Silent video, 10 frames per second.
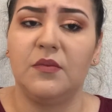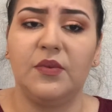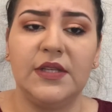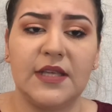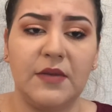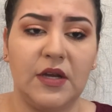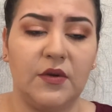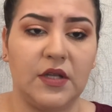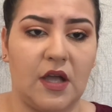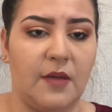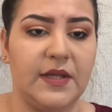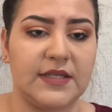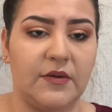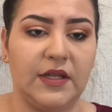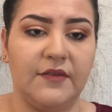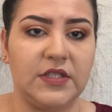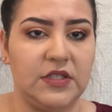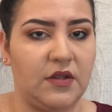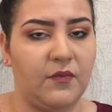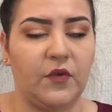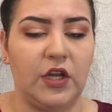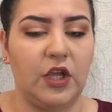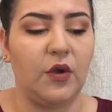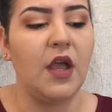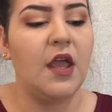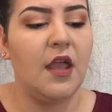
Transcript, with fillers: then please let me know in the comments. I would love to do them for you.